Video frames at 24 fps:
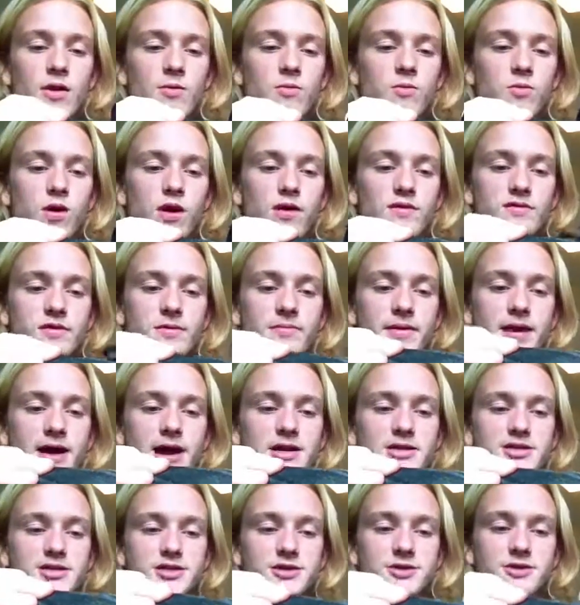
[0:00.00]
wasn't a
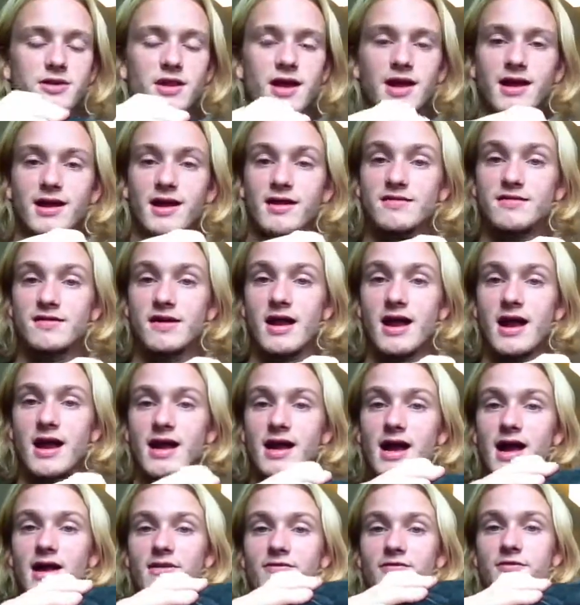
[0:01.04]
bad shoe. Like I said, I
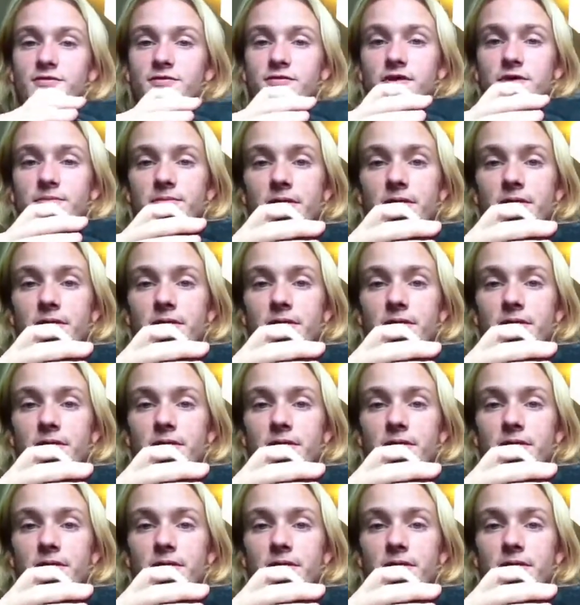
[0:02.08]
got it for free.